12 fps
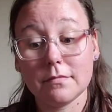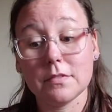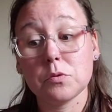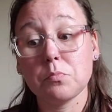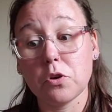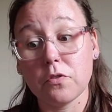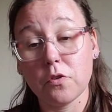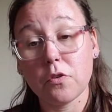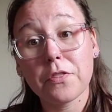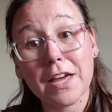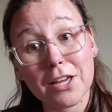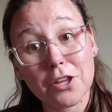It's beautiful.
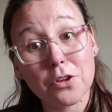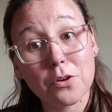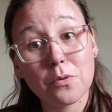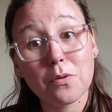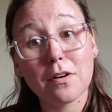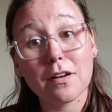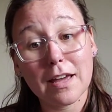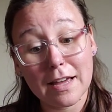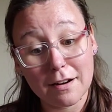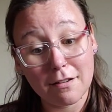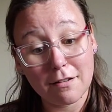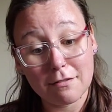Thank you,
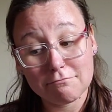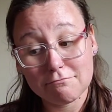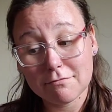Hannah.